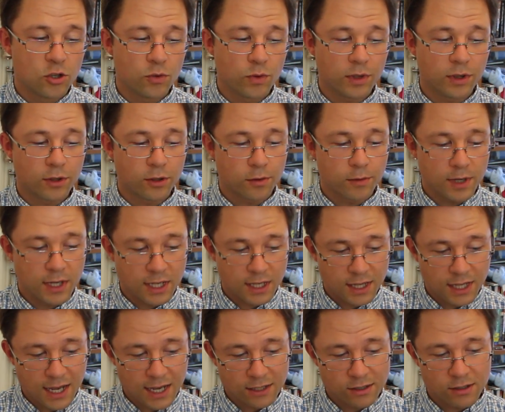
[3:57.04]
and 3,
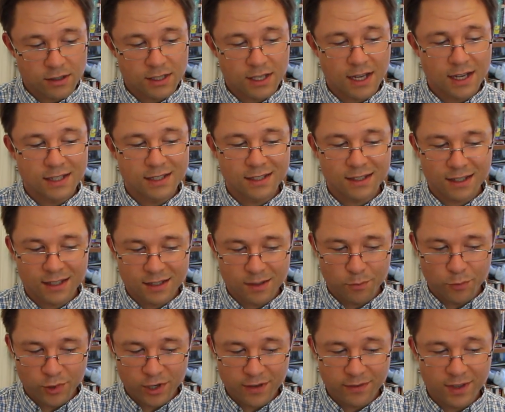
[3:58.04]
the exercise is
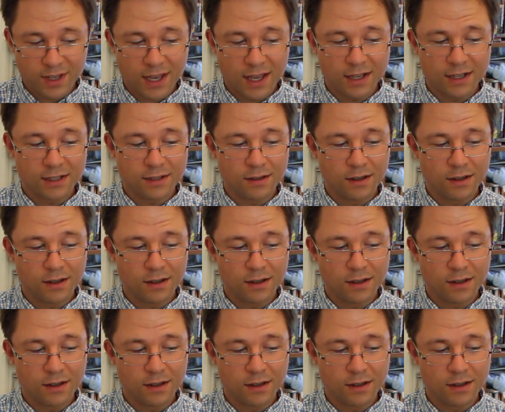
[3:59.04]
abbreviated,